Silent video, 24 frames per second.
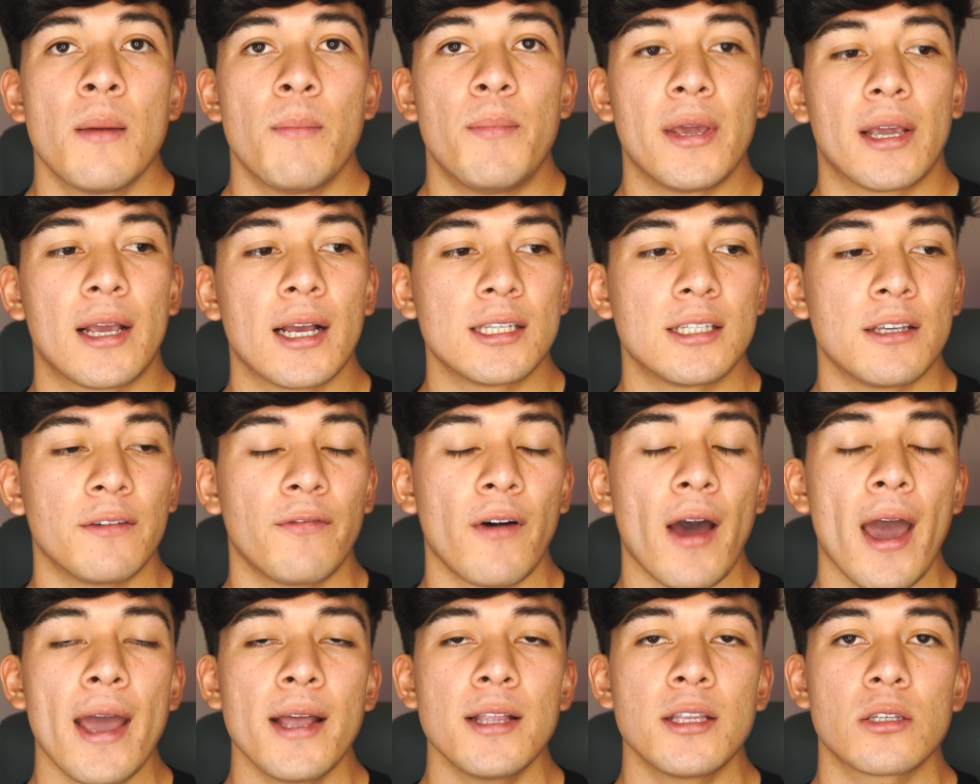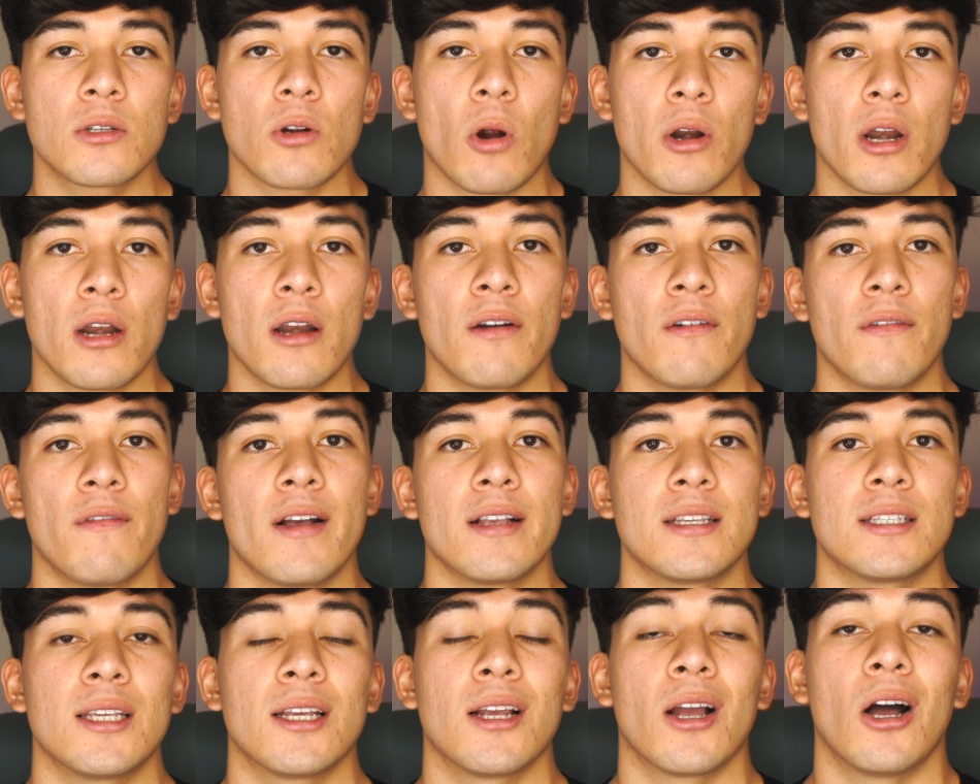Because if I had started
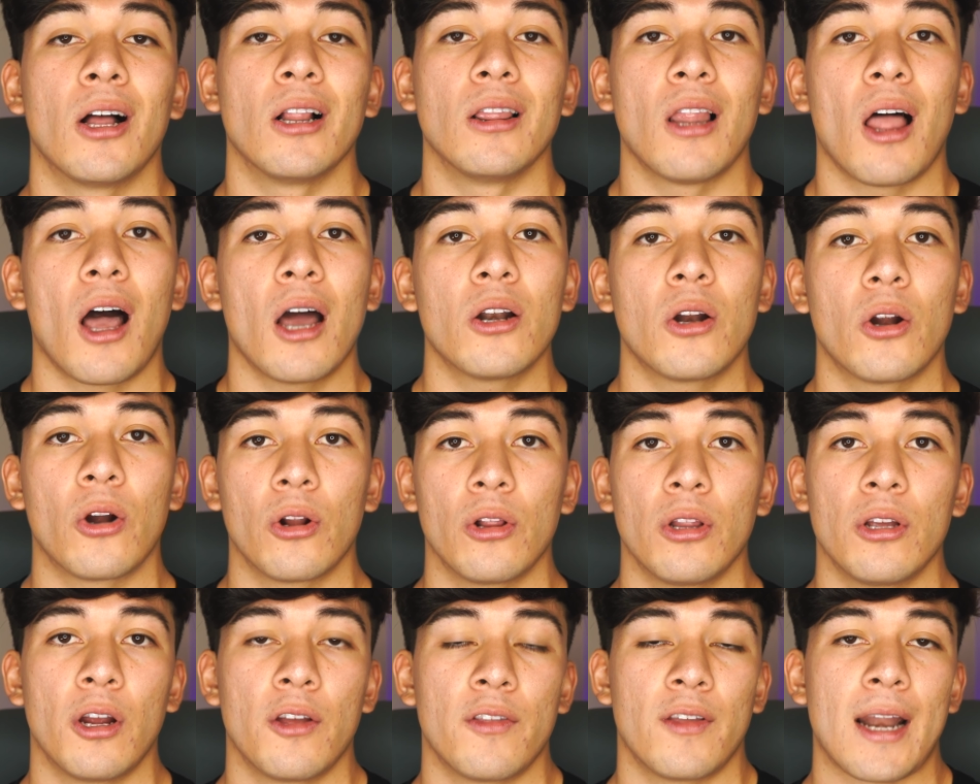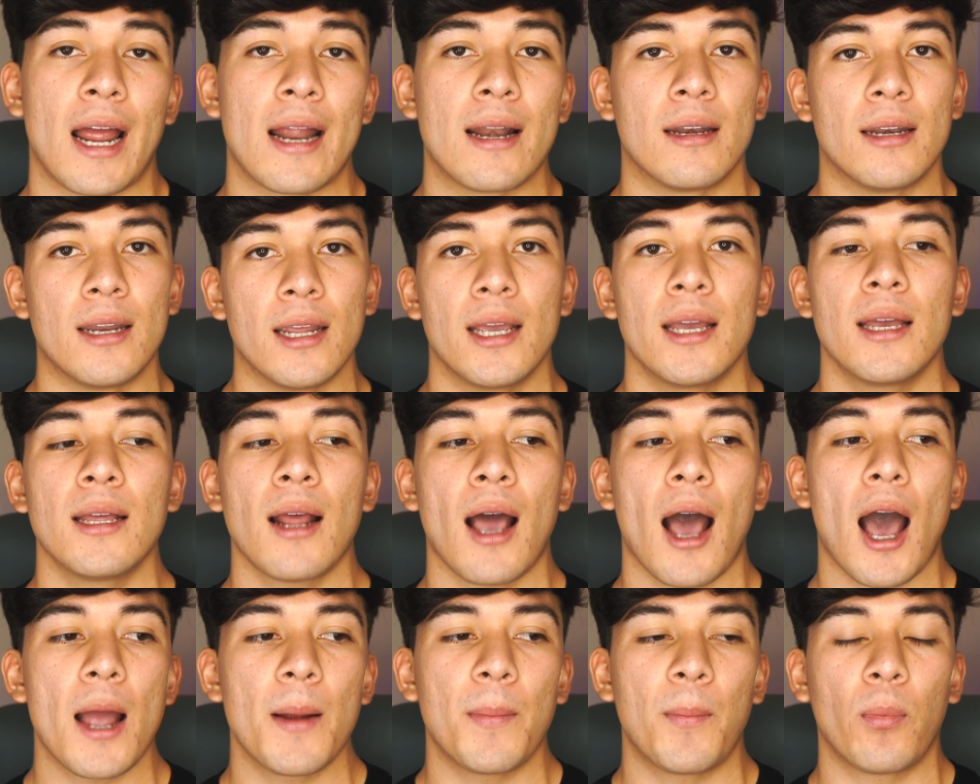investing a lot earlier than I
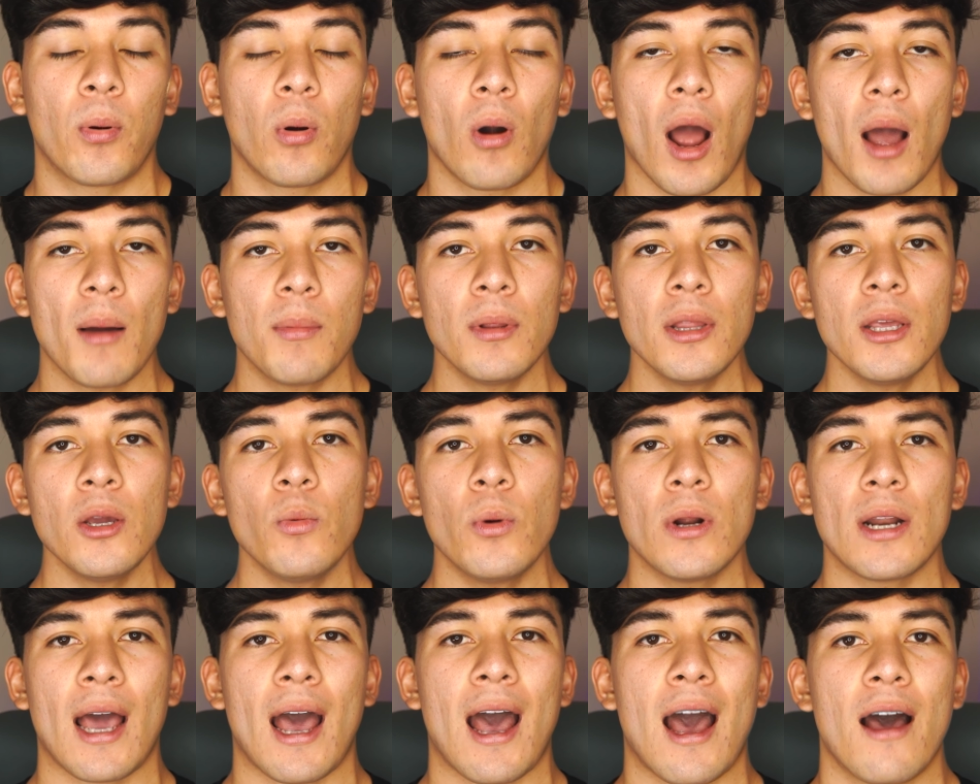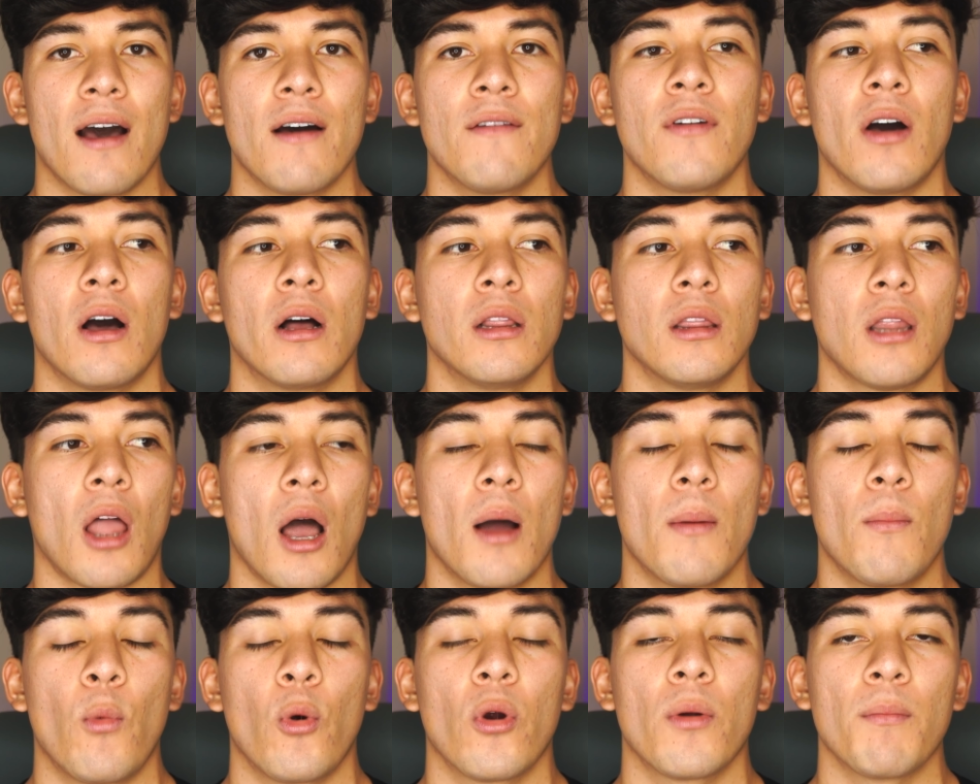did, I probably would have a
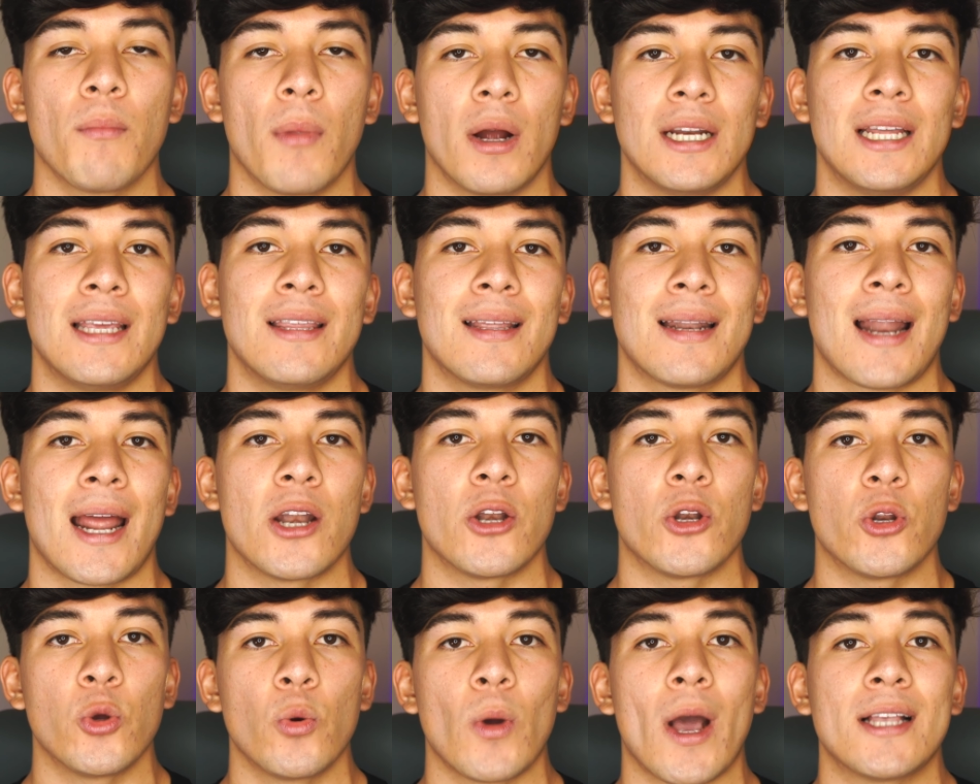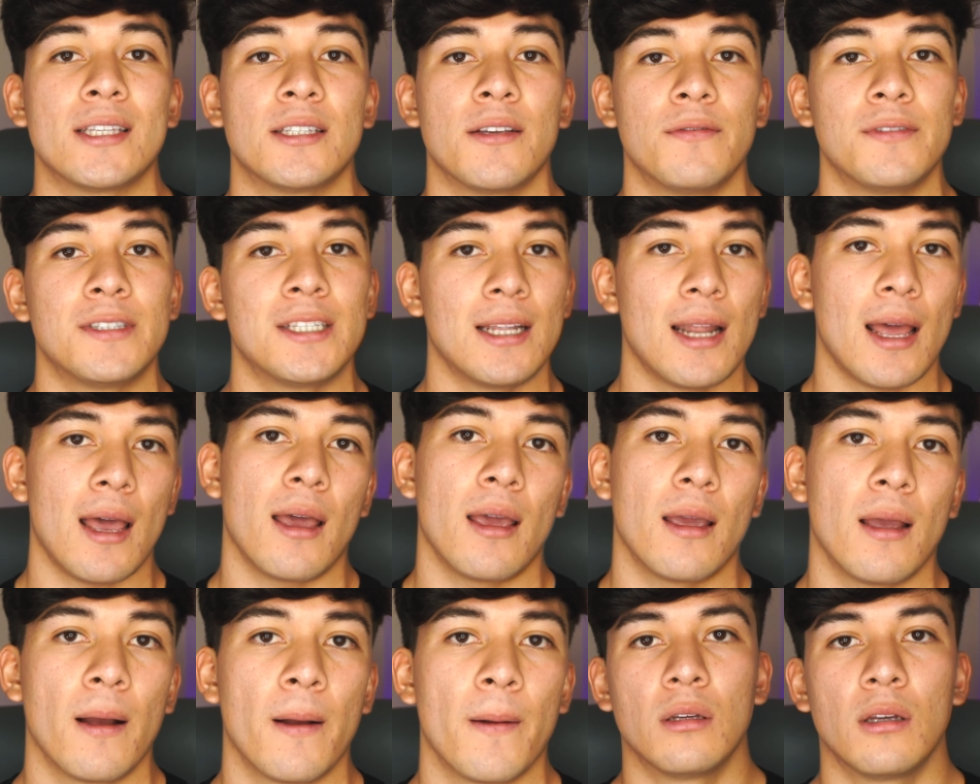lot more money than I do as of
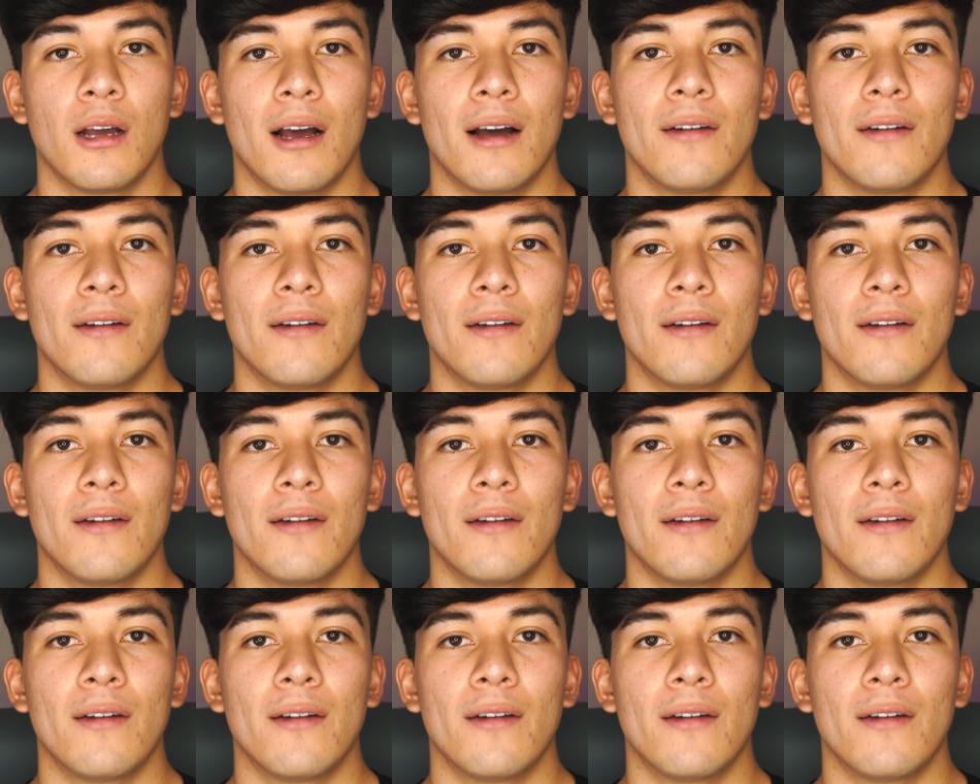today.